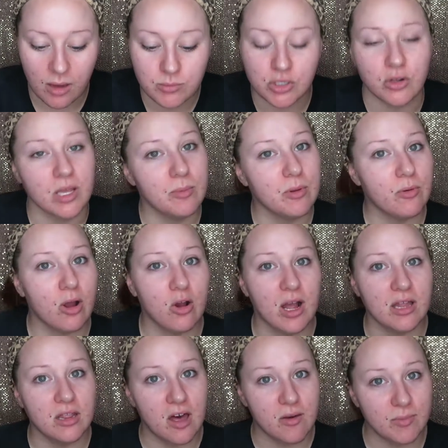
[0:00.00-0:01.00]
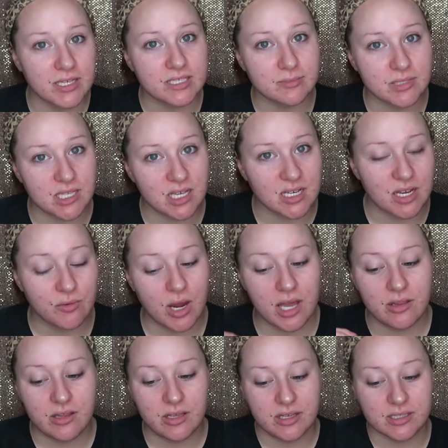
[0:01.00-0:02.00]
Don't get me wrong, I love me some Sunday
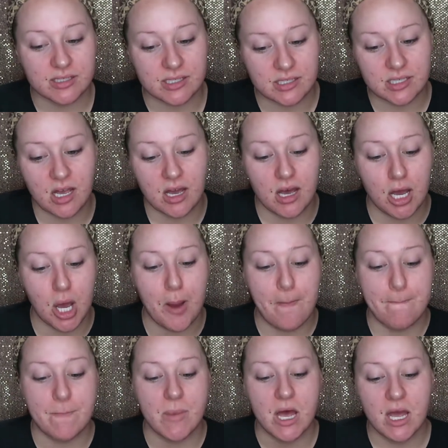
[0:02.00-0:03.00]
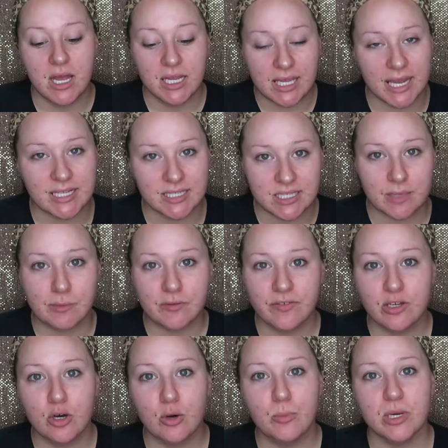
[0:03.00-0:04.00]
Riley and some Kate
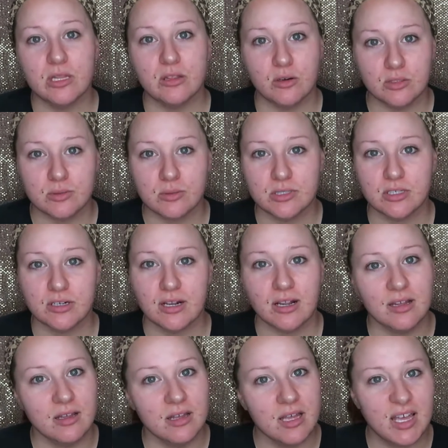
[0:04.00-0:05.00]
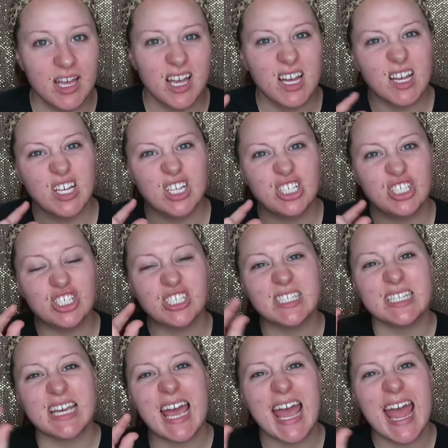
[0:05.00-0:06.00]
Somerville, but those ones are
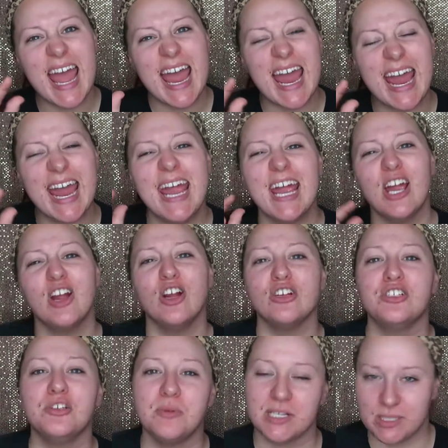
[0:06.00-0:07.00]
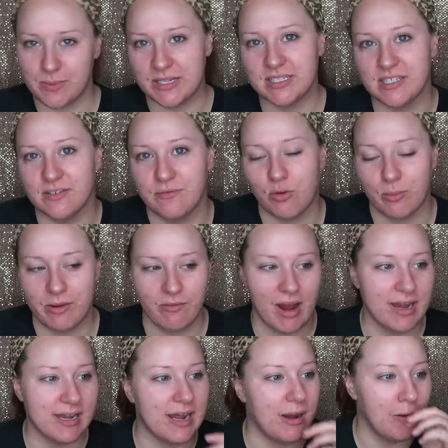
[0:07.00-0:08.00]
just a hair too expensive for me
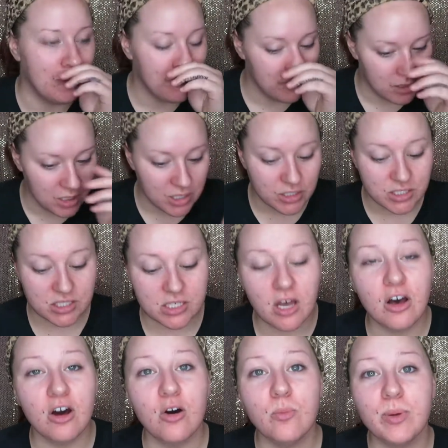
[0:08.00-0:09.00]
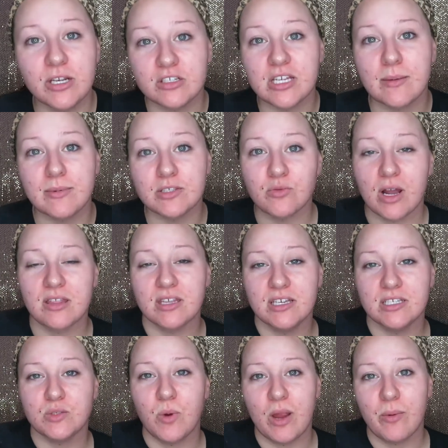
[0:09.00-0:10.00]
right now. So Peter Thomas Roth
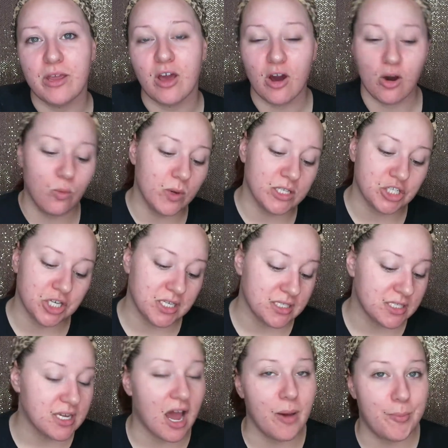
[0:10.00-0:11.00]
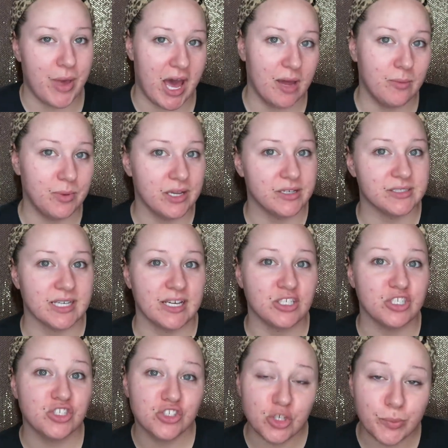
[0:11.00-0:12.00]
is where we go, which is not bad because I
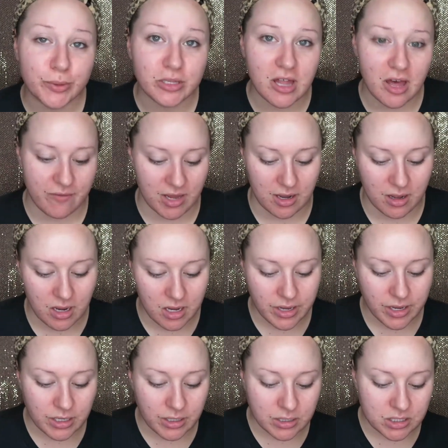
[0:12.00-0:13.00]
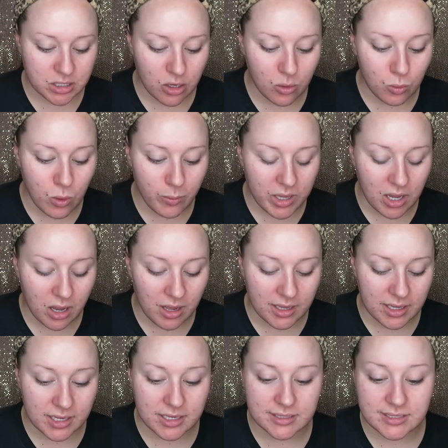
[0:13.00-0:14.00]
super love it. So what we
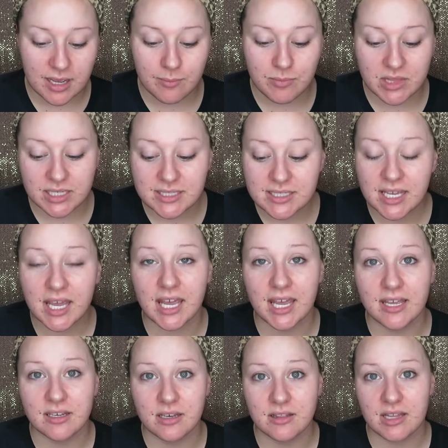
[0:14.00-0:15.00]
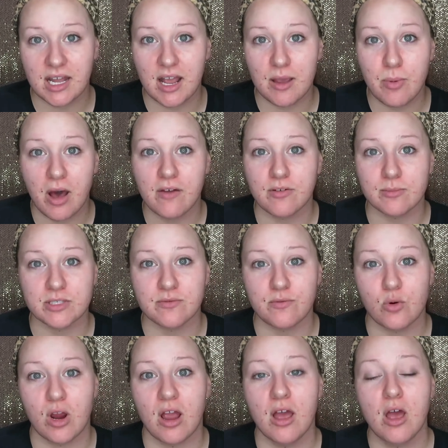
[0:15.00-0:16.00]
got is this kit that I bought from
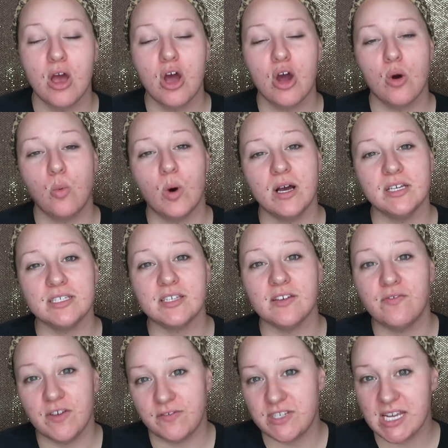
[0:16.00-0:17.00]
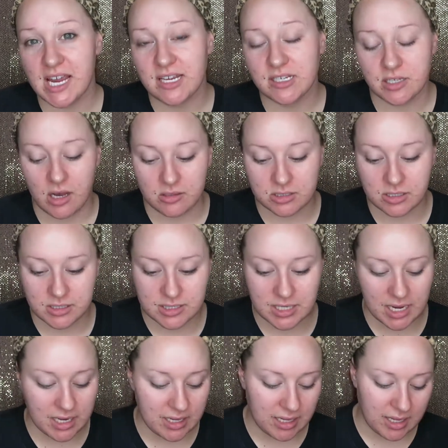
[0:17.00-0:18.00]
Sephora was $58,
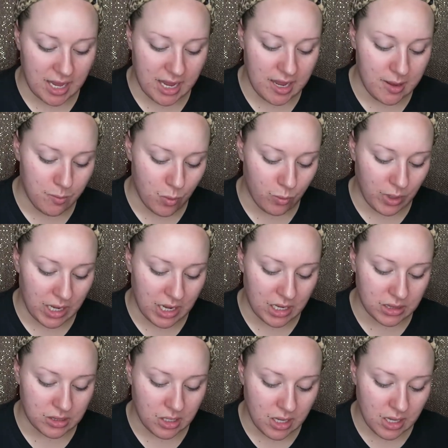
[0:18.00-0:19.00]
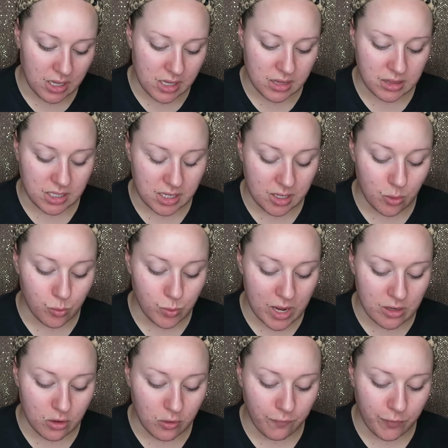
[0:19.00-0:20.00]
and it came with the
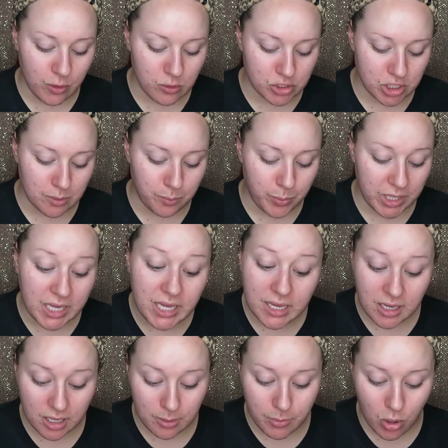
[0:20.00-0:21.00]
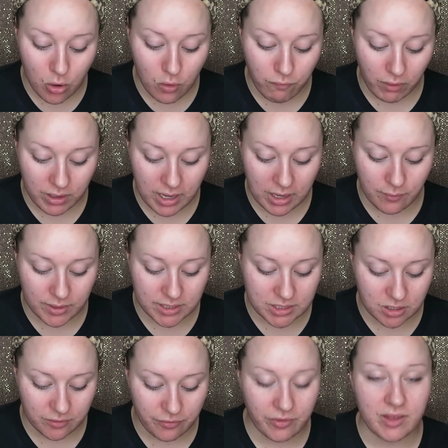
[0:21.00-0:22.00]
Retinol Fusion PM Overnight
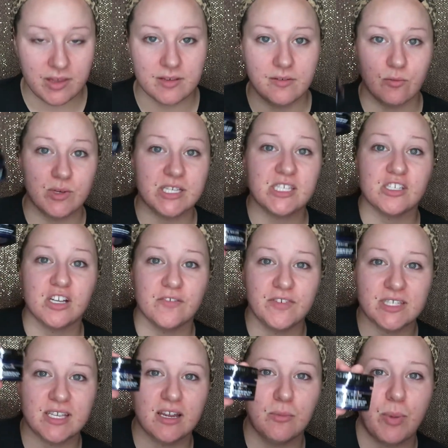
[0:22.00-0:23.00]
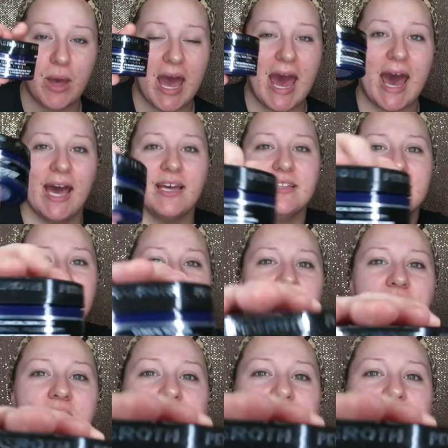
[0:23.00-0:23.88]
Resurfacing Pads.